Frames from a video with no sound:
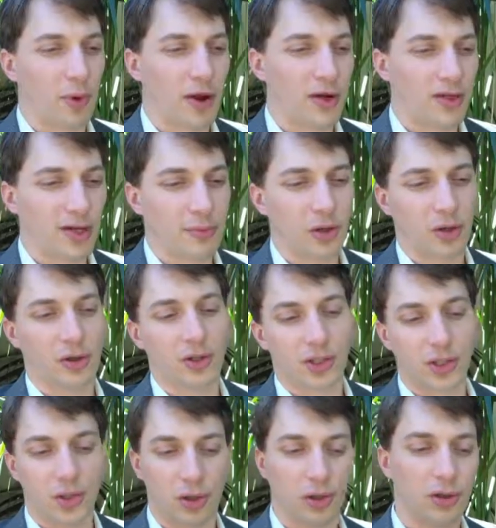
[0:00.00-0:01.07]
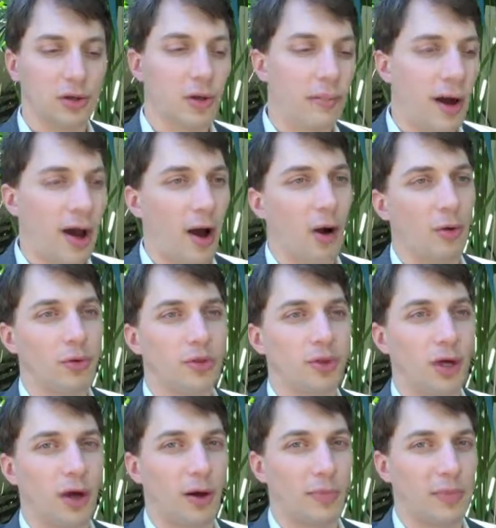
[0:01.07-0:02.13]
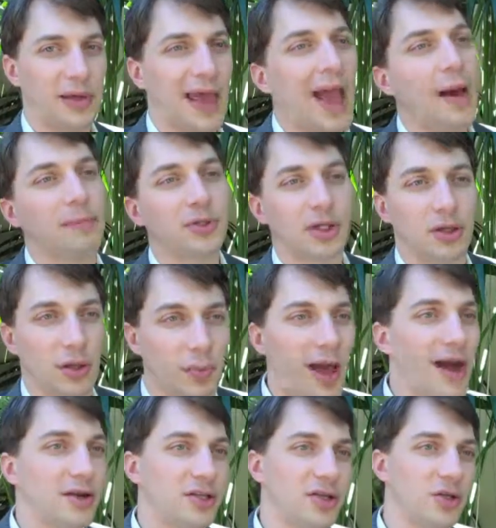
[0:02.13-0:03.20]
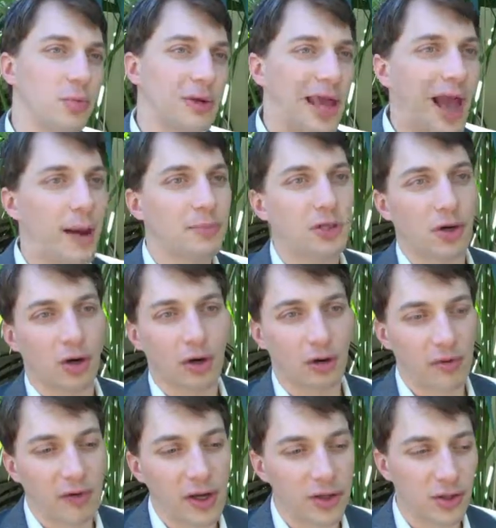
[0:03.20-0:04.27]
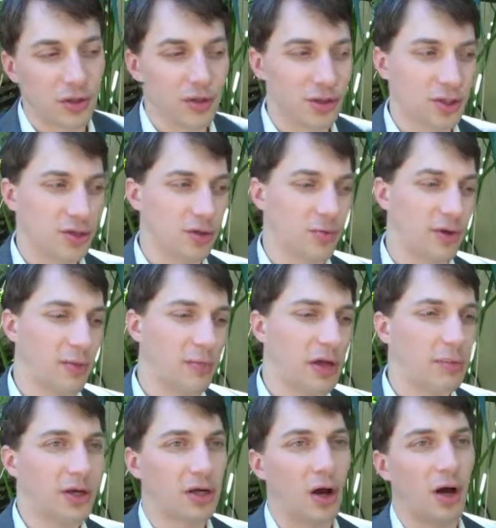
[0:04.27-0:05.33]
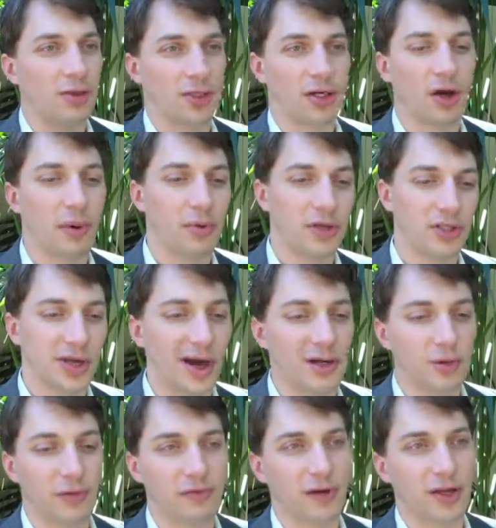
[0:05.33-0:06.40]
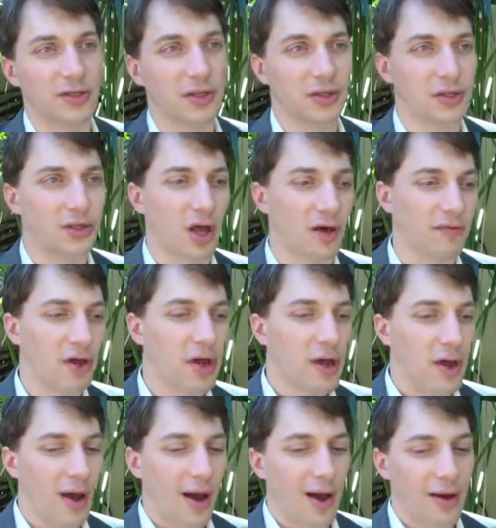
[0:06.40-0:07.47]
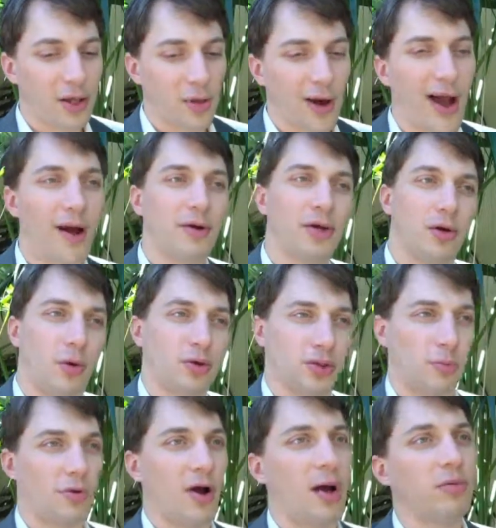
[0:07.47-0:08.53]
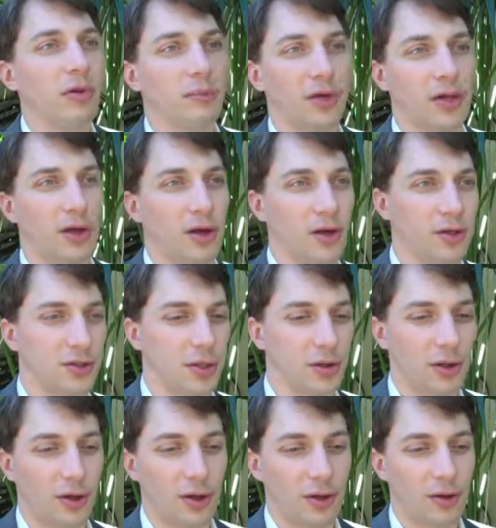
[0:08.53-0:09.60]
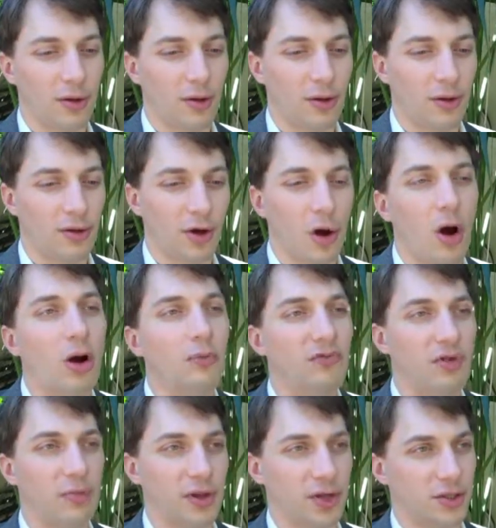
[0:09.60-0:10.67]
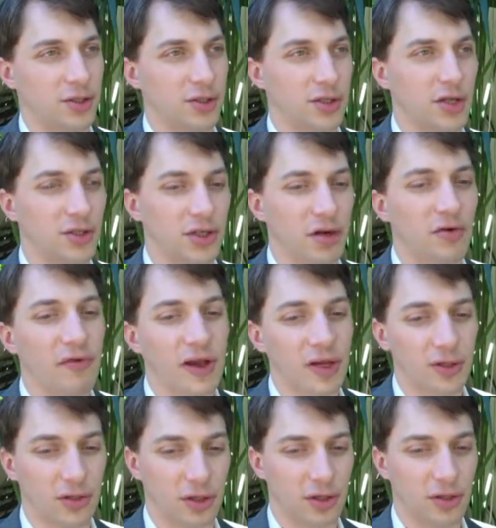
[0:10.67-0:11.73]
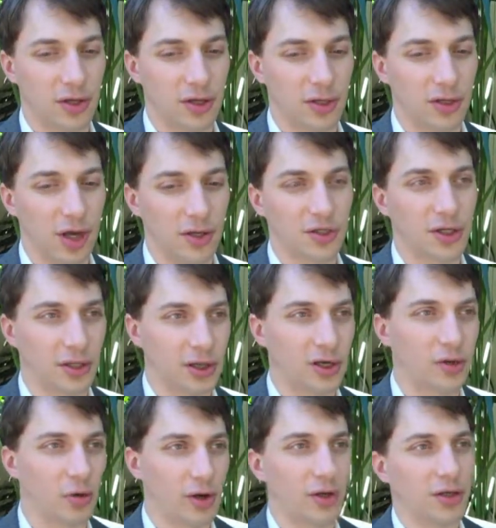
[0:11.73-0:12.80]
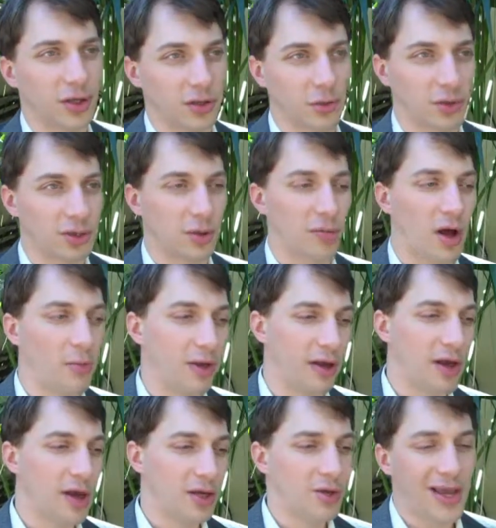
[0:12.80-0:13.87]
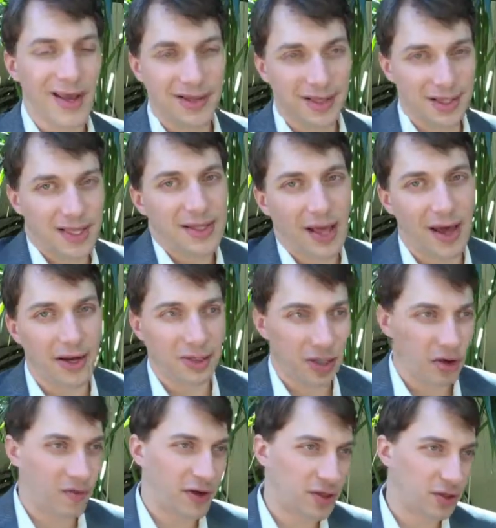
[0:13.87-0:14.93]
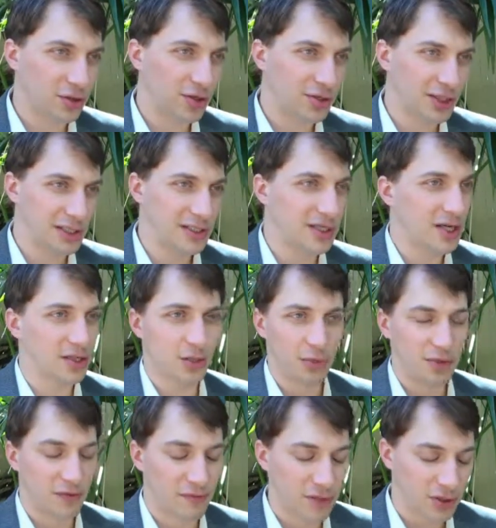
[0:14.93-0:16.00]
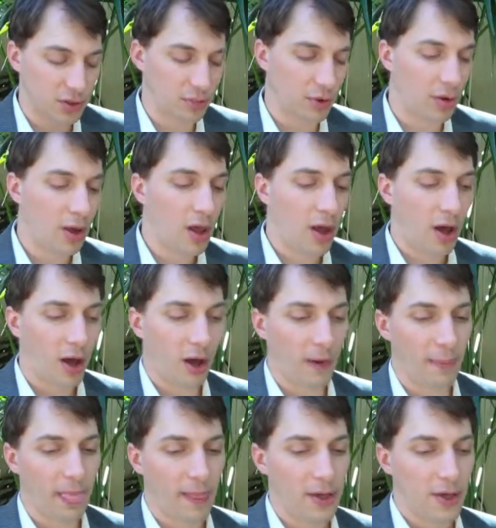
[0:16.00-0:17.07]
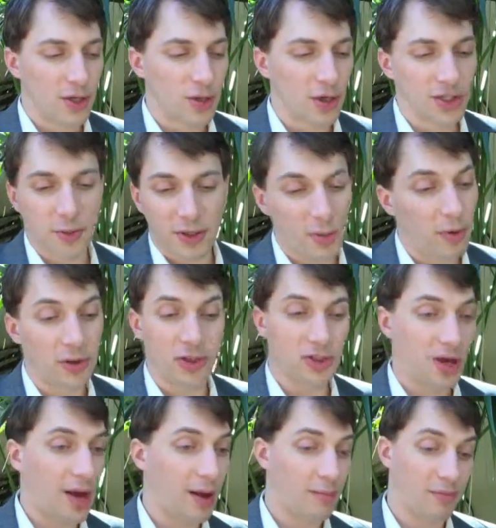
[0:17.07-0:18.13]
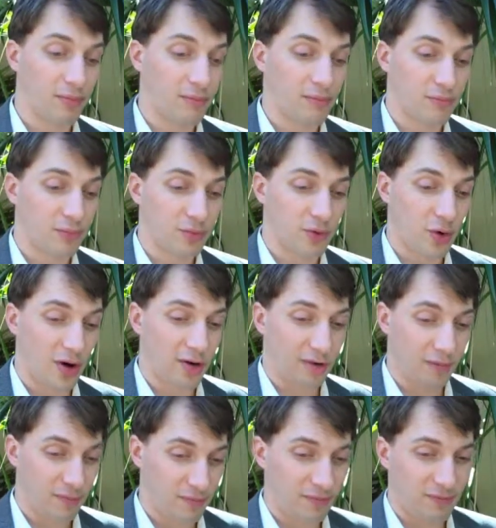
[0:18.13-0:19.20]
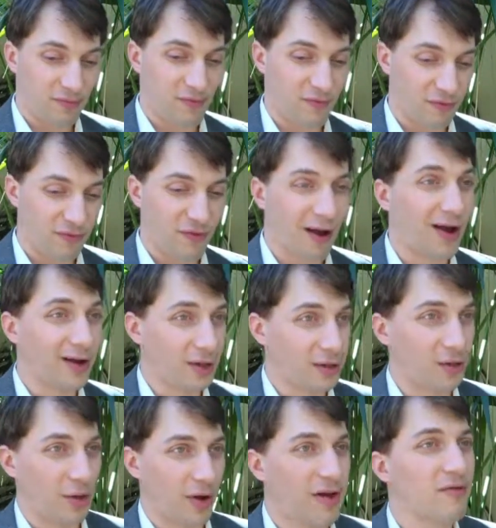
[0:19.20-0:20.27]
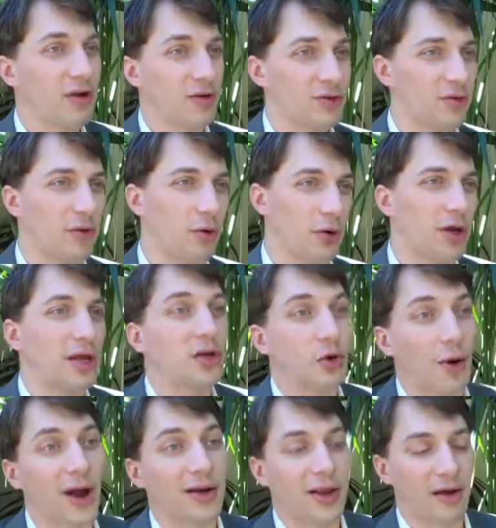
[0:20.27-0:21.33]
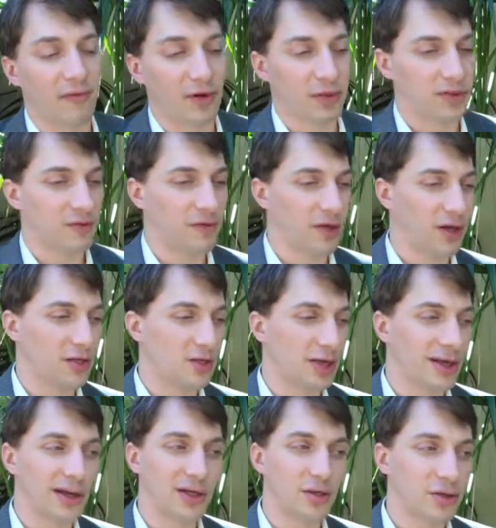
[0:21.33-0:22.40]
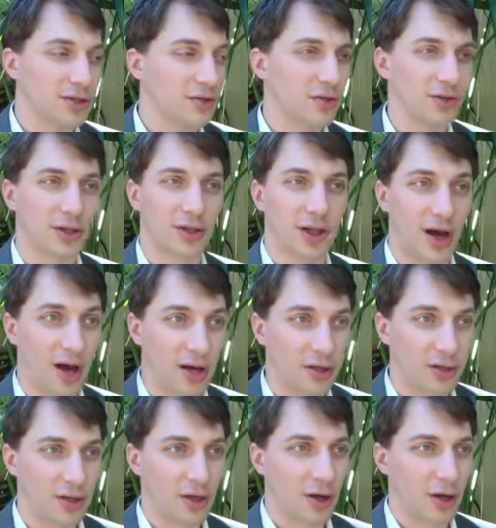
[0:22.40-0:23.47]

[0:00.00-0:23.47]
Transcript: anytime you're concerned about gaps in the patent system, gaps in our innovation system that may be causing companies not to invest in stuff, how do you know it's a problem? Because the harm from this is innovation that doesn't get created, doesn't reach the public. You can't see that. It's innovation that doesn't exist, so it's invisible. So I spent a bunch of time trying to find evidence or indirect evidence of this, and it turns out there's a lot.